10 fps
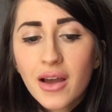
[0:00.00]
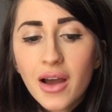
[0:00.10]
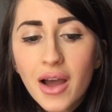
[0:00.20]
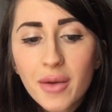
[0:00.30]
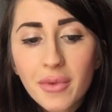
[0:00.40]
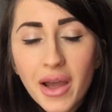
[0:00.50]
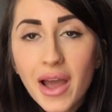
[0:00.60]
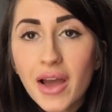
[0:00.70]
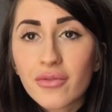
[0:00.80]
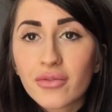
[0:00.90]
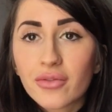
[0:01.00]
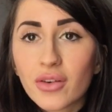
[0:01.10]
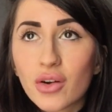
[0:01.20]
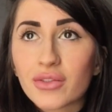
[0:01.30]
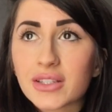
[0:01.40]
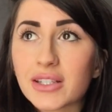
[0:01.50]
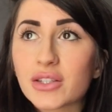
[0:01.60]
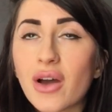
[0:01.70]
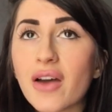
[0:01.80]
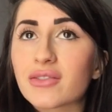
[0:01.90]
I have obviously,
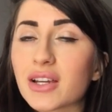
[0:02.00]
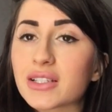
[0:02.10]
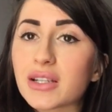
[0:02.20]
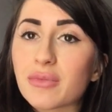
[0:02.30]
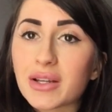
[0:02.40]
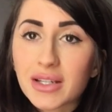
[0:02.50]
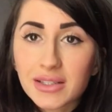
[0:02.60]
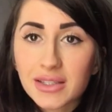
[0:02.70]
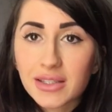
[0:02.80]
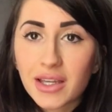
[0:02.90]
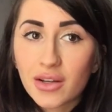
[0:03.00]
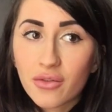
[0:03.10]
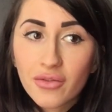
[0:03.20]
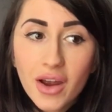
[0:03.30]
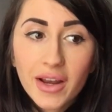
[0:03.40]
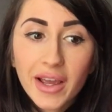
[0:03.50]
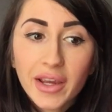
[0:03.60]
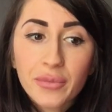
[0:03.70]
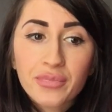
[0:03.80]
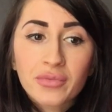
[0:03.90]
so after I did my Dexa scan on
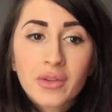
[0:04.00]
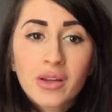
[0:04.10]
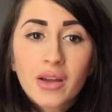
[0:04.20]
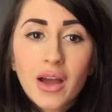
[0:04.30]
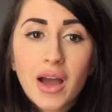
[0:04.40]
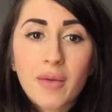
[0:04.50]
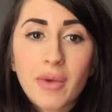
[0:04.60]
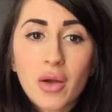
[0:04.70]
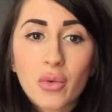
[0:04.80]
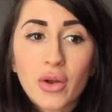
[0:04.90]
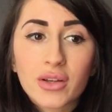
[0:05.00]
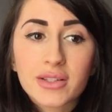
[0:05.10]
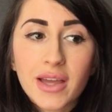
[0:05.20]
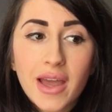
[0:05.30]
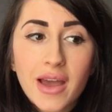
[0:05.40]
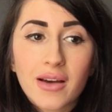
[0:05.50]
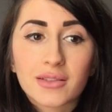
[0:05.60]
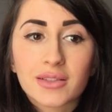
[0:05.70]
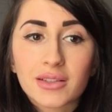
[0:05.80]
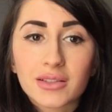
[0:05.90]
Friday, I worked
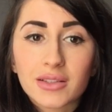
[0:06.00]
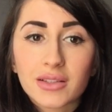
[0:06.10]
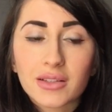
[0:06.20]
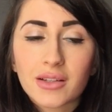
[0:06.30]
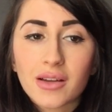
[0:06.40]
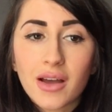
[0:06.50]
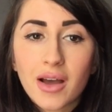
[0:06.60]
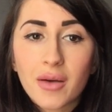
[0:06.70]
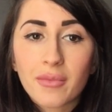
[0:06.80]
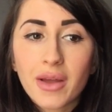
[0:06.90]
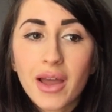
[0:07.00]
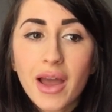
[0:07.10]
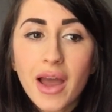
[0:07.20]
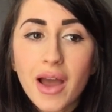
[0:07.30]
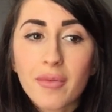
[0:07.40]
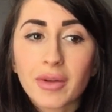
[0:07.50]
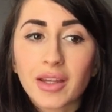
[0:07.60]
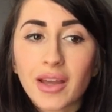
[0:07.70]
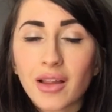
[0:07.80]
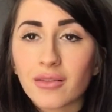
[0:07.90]
out how many
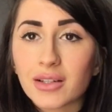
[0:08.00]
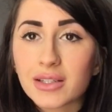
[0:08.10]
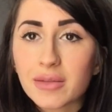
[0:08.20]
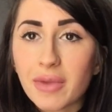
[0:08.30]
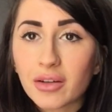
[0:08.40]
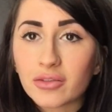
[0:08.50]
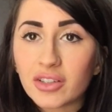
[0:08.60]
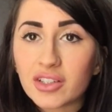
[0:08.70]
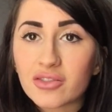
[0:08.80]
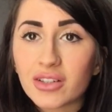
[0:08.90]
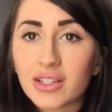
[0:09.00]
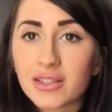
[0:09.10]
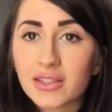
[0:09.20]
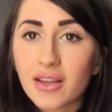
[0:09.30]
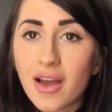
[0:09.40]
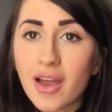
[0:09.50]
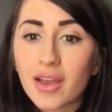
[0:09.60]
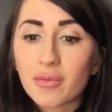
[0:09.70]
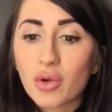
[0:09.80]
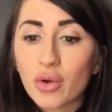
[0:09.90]
calories and macronutrients
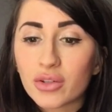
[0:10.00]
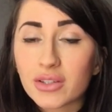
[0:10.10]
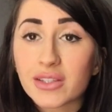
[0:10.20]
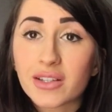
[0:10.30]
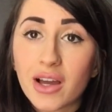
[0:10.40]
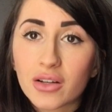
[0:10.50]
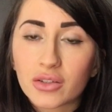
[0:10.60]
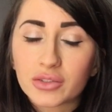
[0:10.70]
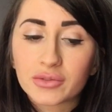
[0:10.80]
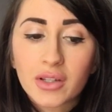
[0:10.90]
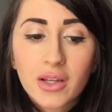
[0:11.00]
I'm going to start on.